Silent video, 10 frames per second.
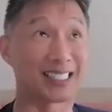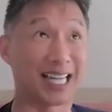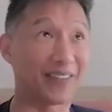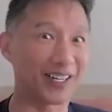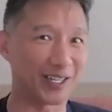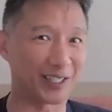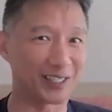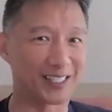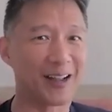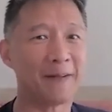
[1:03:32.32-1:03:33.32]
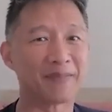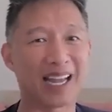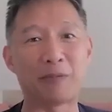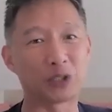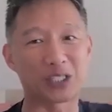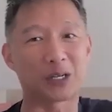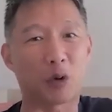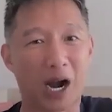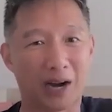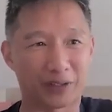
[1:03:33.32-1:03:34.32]
It took 7 years, and we just
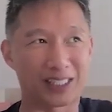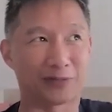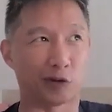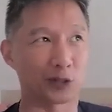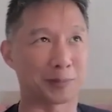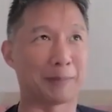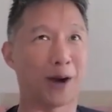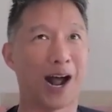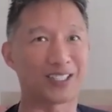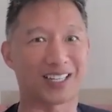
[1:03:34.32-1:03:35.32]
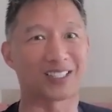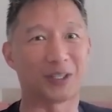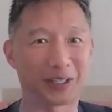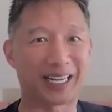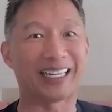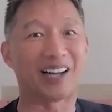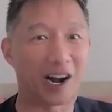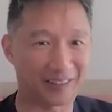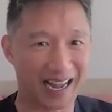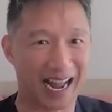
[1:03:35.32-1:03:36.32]
acquired for this fluorspar project. So you're getting
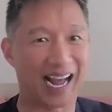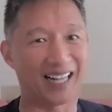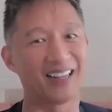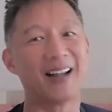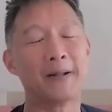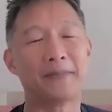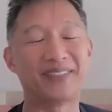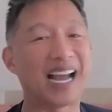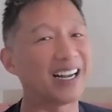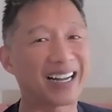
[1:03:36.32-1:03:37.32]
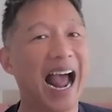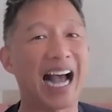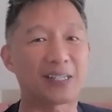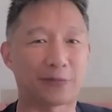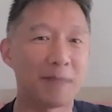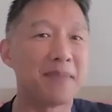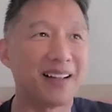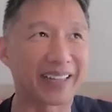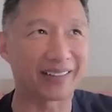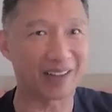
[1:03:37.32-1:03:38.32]
all of that net of cash for $1
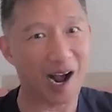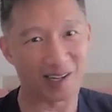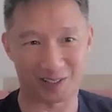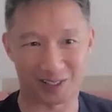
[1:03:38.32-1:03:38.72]
million.